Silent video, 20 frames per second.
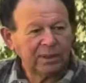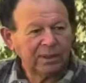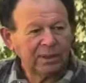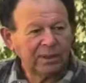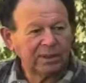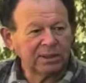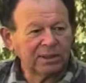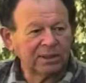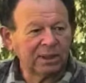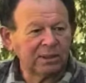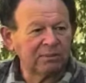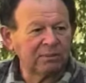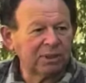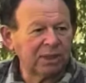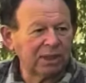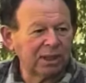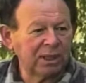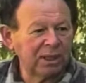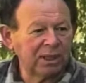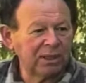And
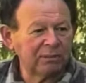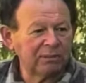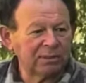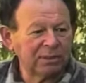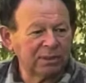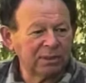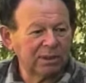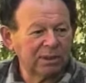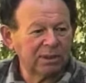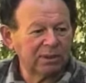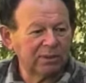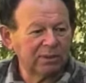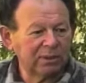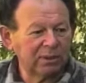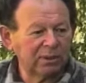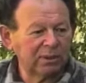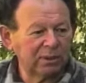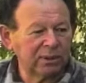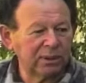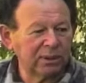sometimes you are
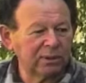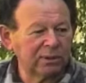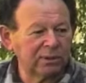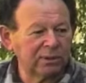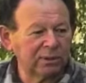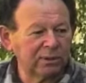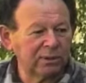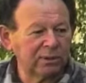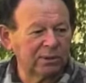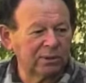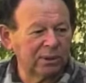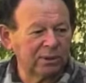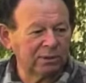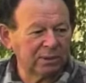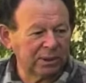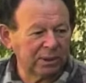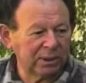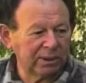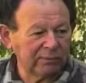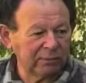looking too,
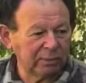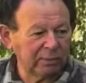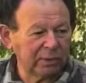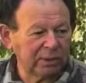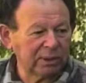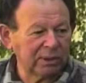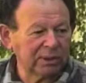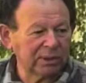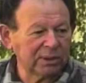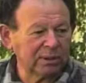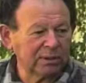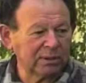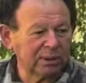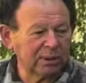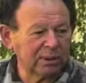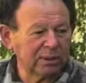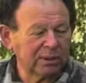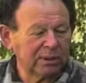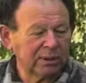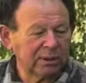everybody is
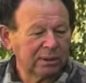looking